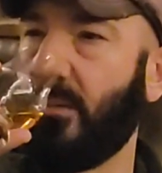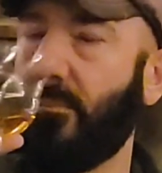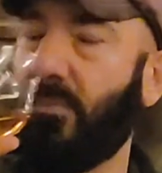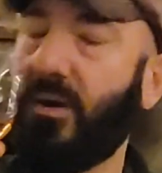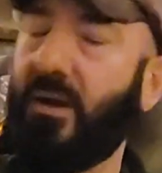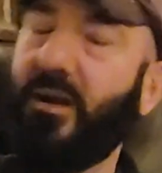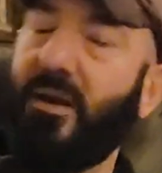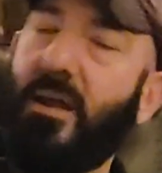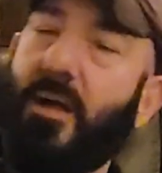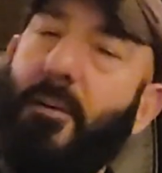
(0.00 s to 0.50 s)

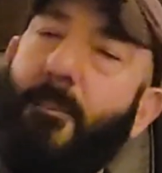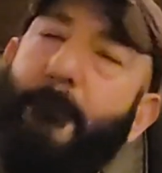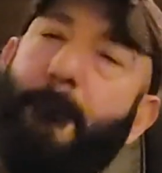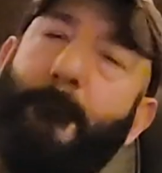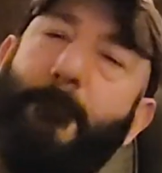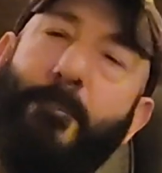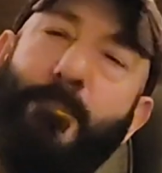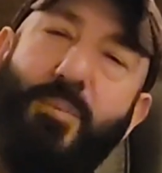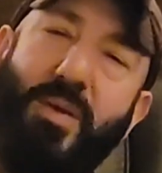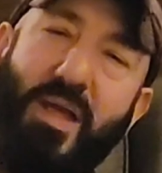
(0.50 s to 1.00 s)
But
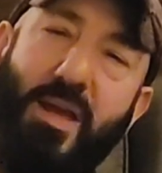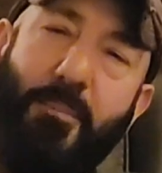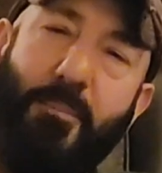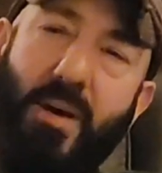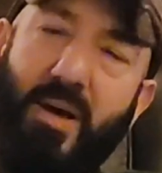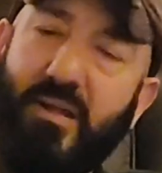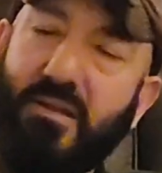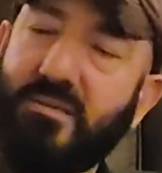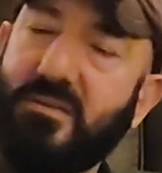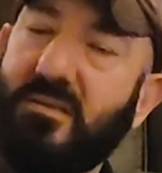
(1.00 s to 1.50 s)
being
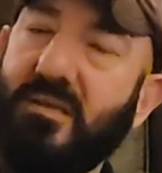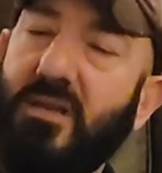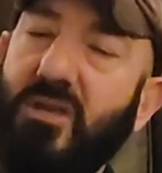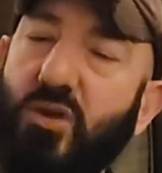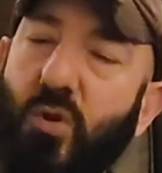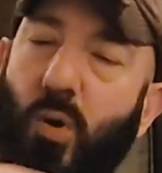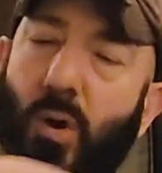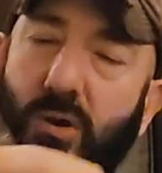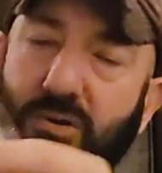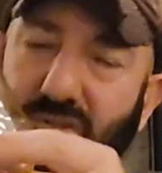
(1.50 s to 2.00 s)
by the sea,
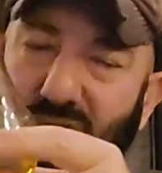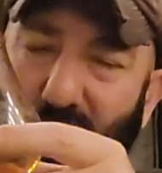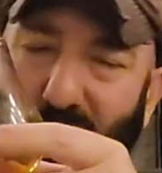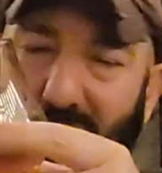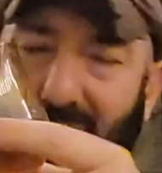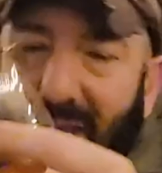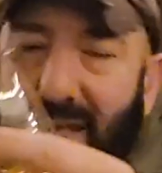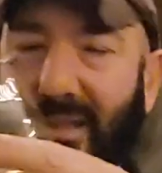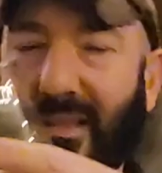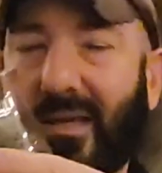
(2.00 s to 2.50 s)
you also
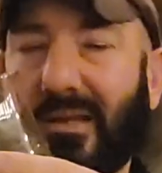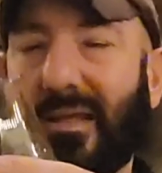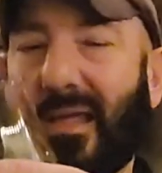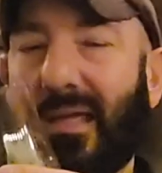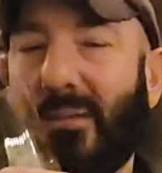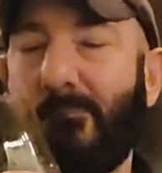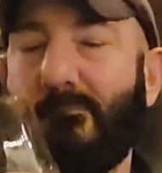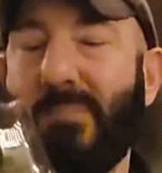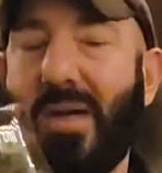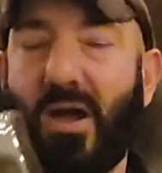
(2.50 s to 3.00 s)
get like
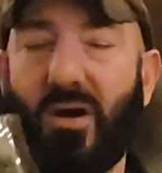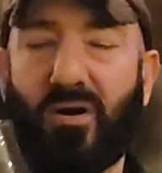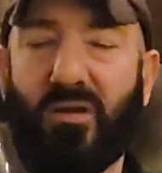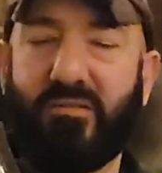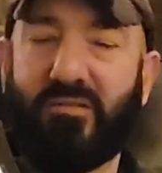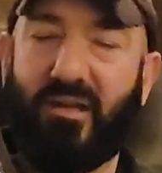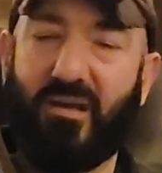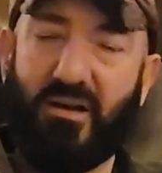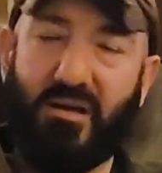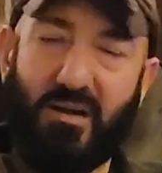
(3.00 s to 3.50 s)
a
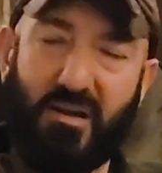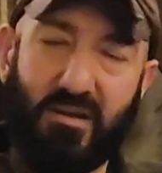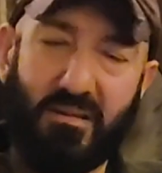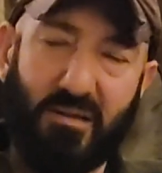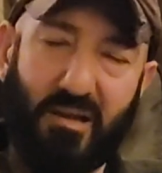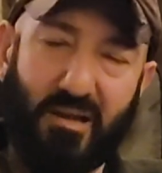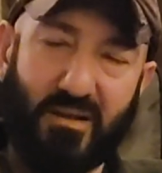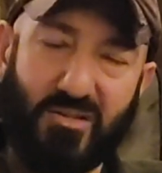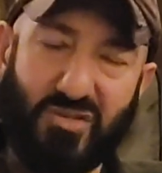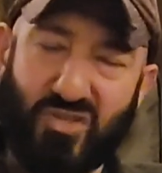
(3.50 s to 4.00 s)
maritime,
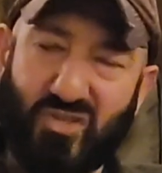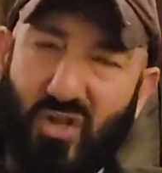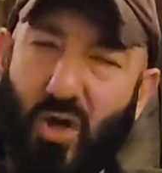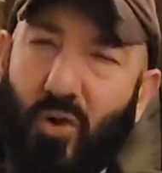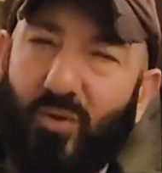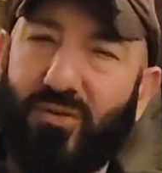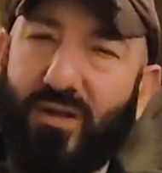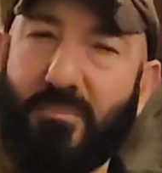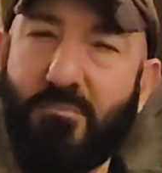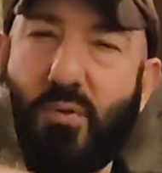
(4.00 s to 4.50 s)
like
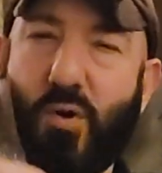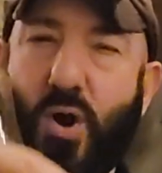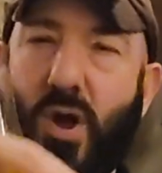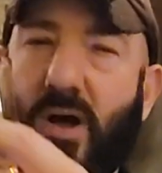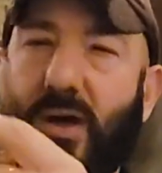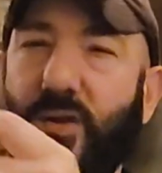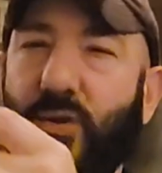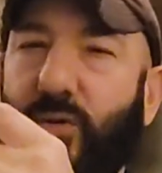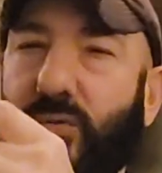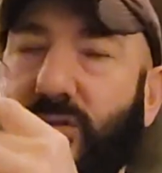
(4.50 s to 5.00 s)
salty
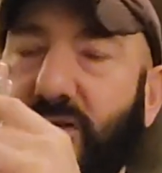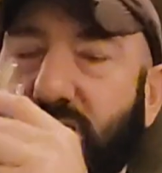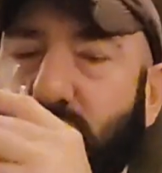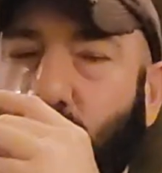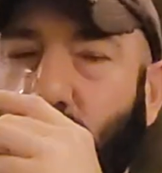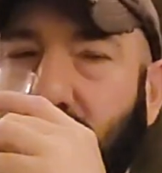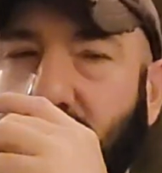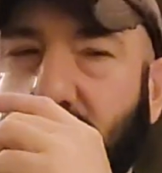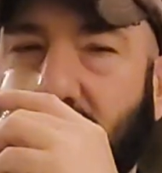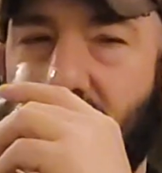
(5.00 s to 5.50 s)
brine on this
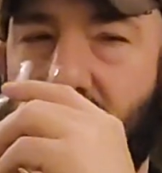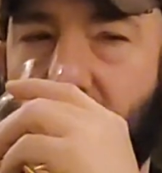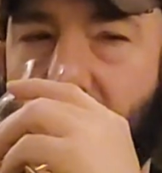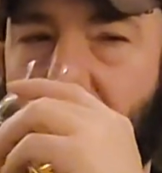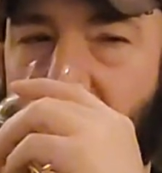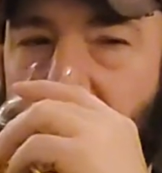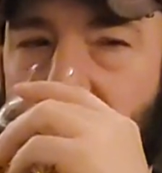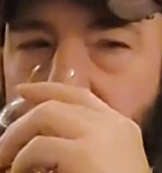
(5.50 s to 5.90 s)
whiskey.